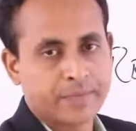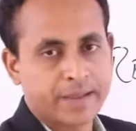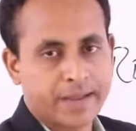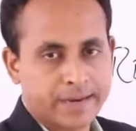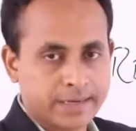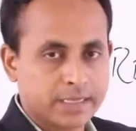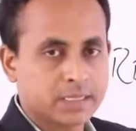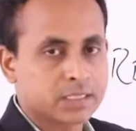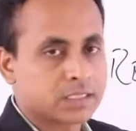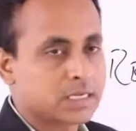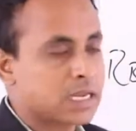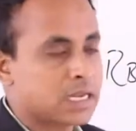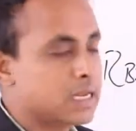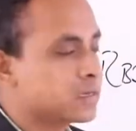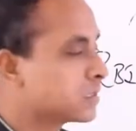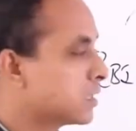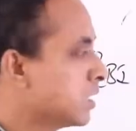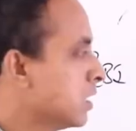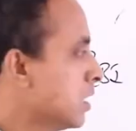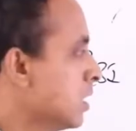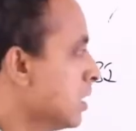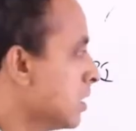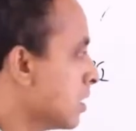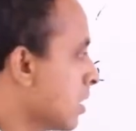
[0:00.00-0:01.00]
Understand?
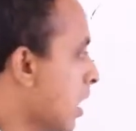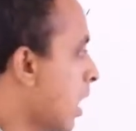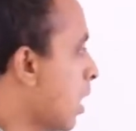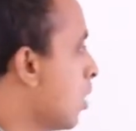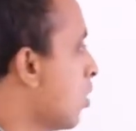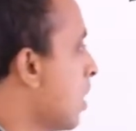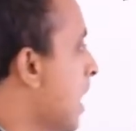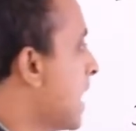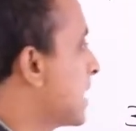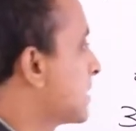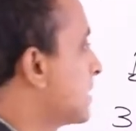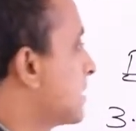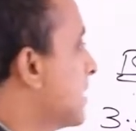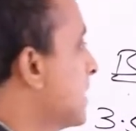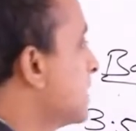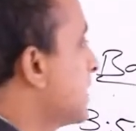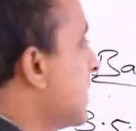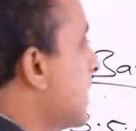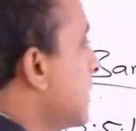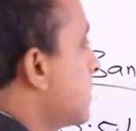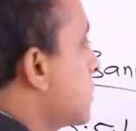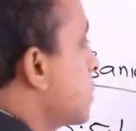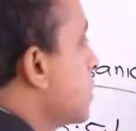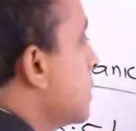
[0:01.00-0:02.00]
Now as I
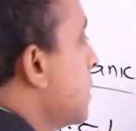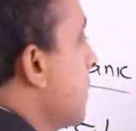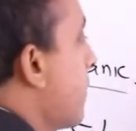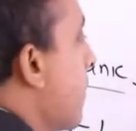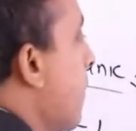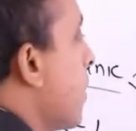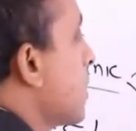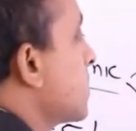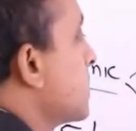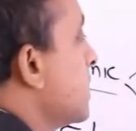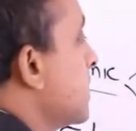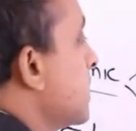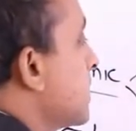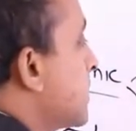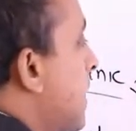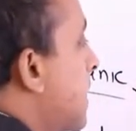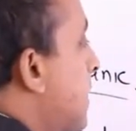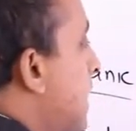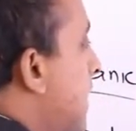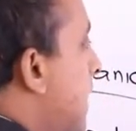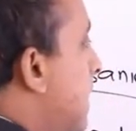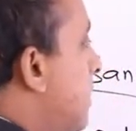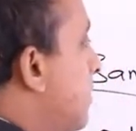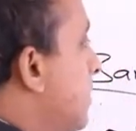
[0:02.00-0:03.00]
said, deposits are
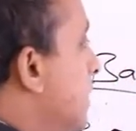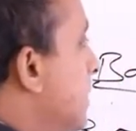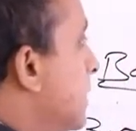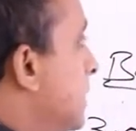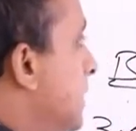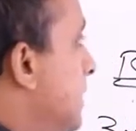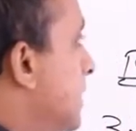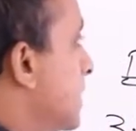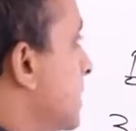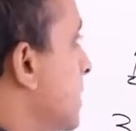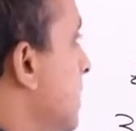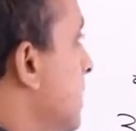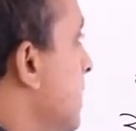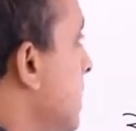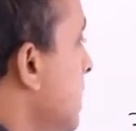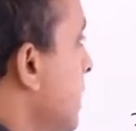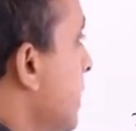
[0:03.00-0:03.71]
liabilities.